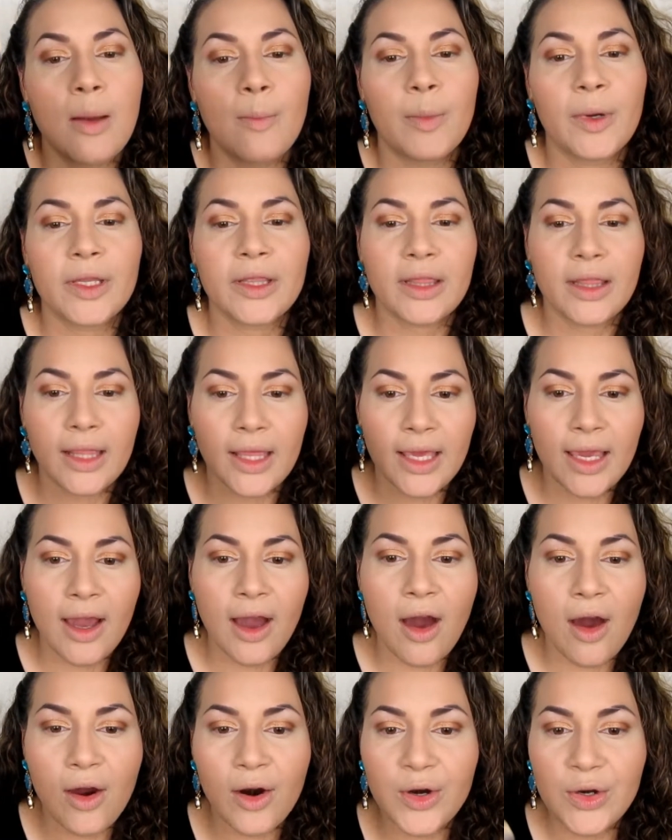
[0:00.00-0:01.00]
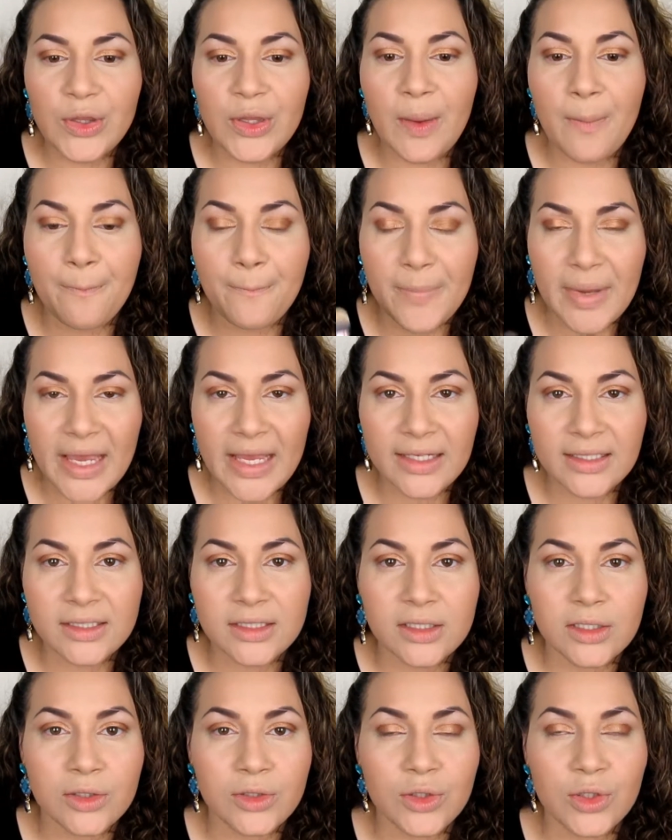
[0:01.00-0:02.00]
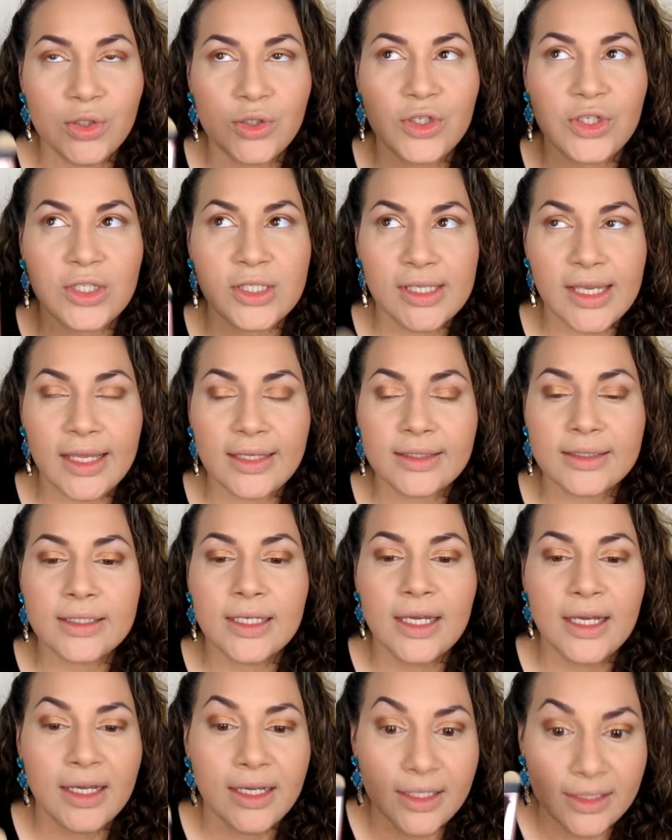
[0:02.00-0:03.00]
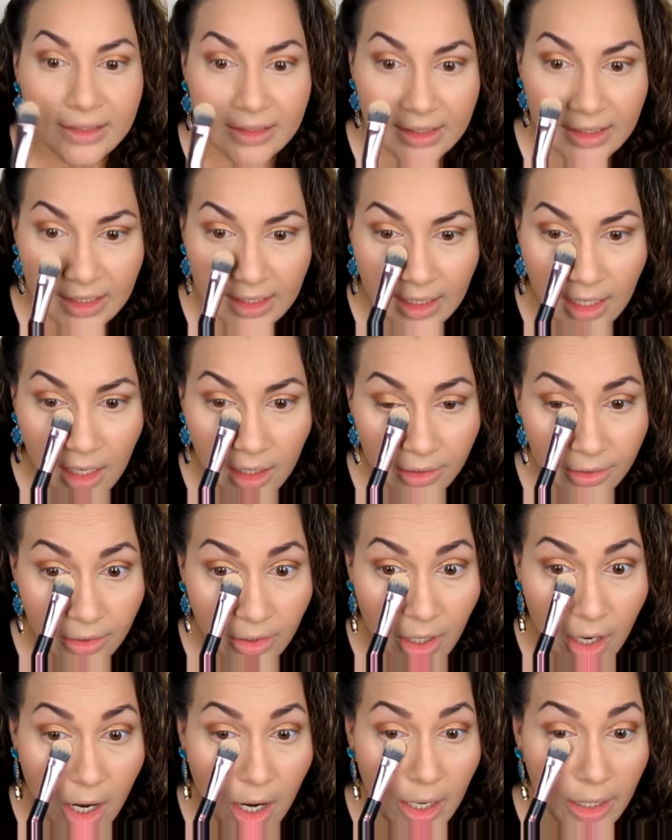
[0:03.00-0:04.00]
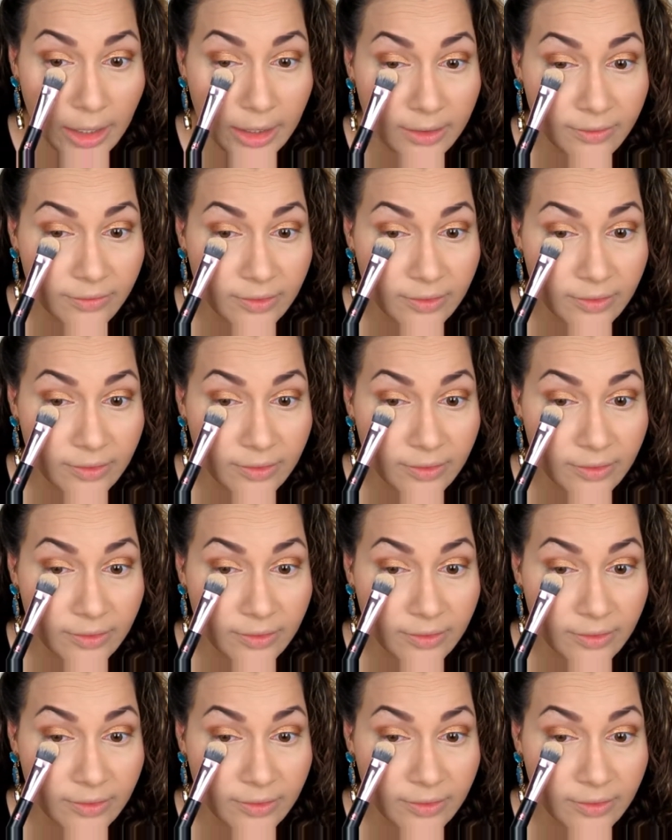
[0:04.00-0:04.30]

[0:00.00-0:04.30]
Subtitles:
but they are the best to set the under eye.